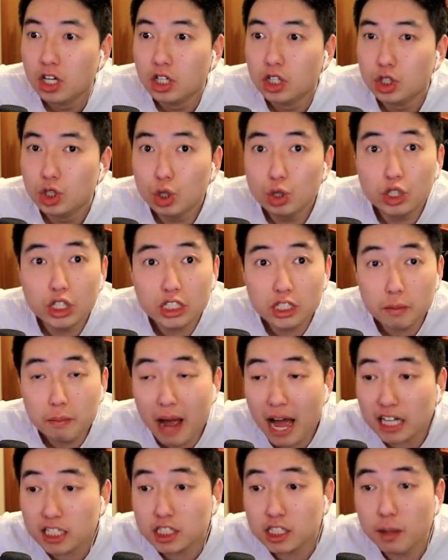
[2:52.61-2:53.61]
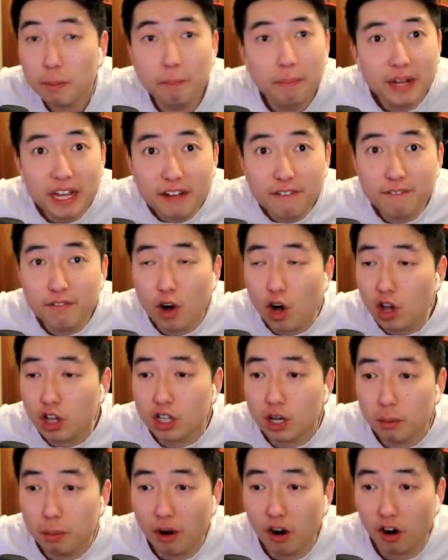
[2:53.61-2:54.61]
Dude, just imagine the beam
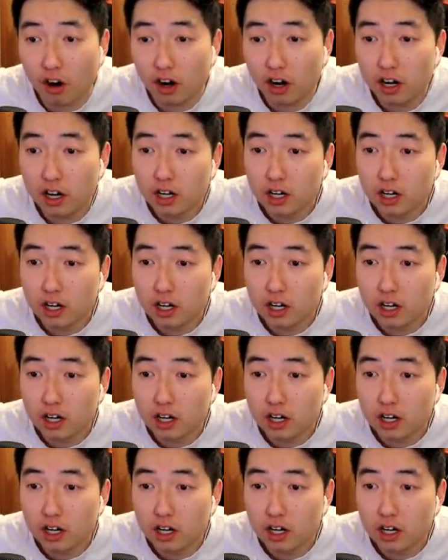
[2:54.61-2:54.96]
falling apart.